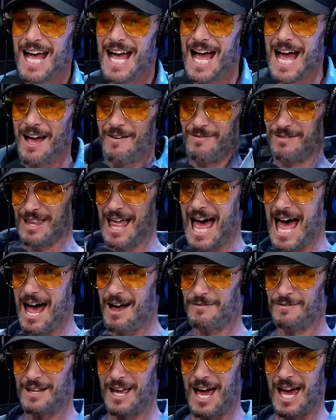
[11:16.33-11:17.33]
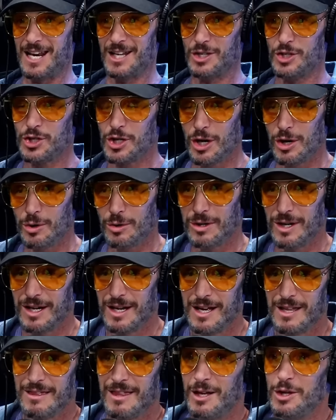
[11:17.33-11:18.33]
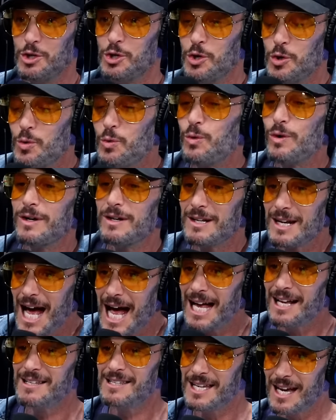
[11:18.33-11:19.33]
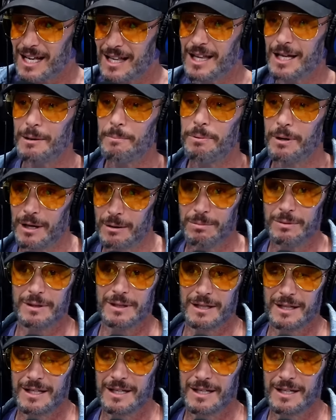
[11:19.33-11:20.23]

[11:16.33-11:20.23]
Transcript: have laughed at a joke that you would not tell in public.